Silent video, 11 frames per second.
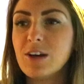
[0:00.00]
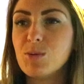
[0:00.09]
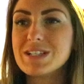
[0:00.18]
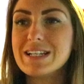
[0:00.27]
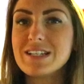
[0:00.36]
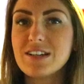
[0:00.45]

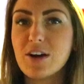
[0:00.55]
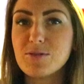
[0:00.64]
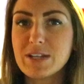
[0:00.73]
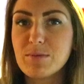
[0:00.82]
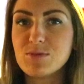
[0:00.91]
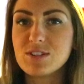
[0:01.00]
was
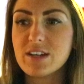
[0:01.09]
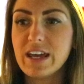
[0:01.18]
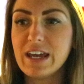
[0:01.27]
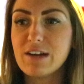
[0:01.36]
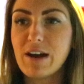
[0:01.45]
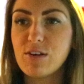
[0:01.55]
able to
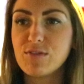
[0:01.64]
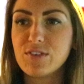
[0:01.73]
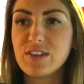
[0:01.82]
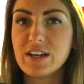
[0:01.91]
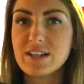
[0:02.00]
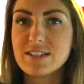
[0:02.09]
hear out for
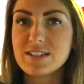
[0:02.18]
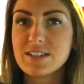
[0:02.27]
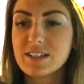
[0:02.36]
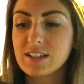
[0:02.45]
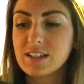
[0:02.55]
things